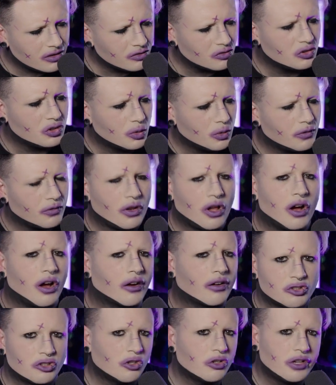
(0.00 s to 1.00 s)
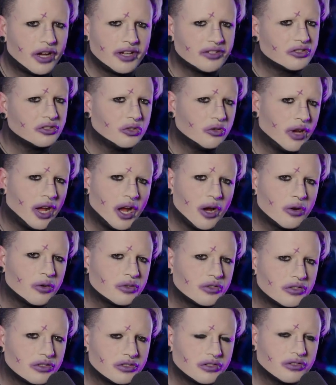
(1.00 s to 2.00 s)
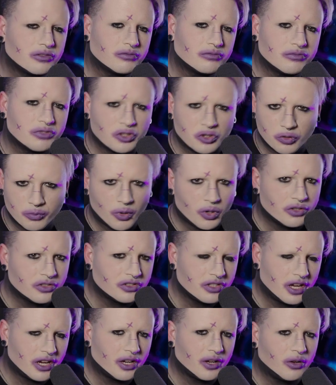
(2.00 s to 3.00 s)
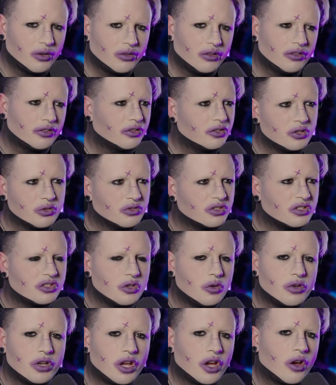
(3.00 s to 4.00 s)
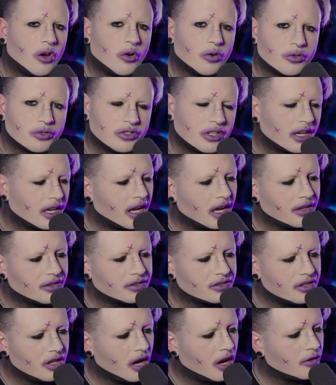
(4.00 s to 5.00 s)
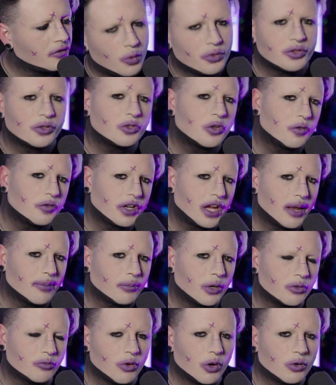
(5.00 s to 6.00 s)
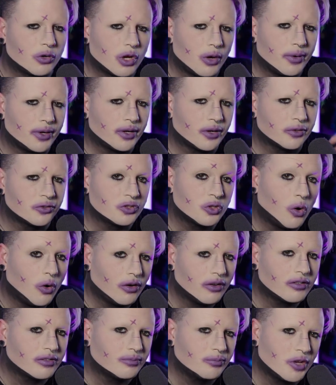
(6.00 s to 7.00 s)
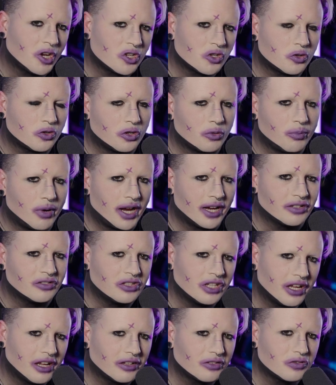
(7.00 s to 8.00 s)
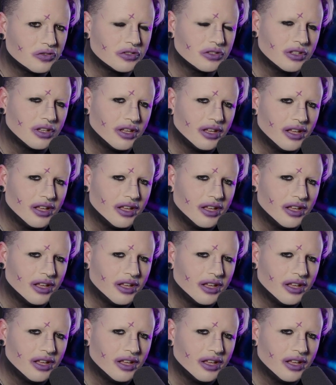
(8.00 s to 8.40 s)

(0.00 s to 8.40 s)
do a vlog. Show you guys the new house, the new motorcycle, the new studios, that kind of stuff. Also, don't forget Munro going on tour. Make sure you buy tickets.